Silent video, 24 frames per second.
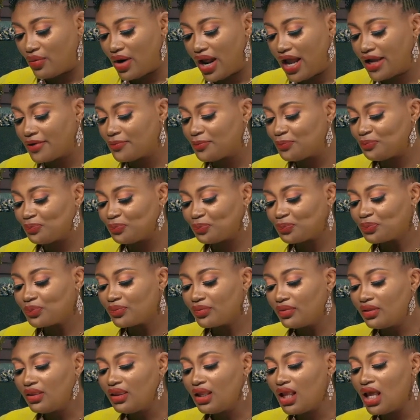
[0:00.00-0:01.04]
all right?
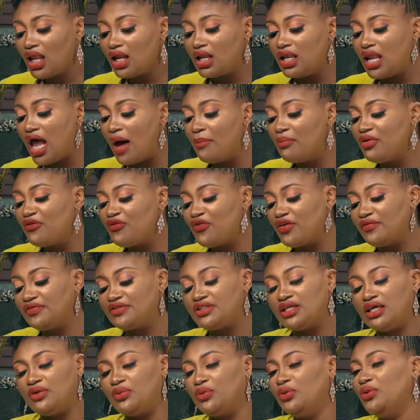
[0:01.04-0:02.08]
Number
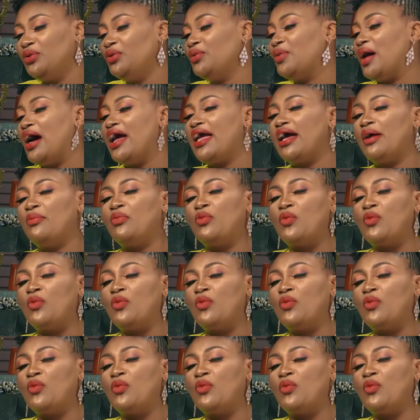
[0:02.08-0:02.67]
fifteen, ooh, I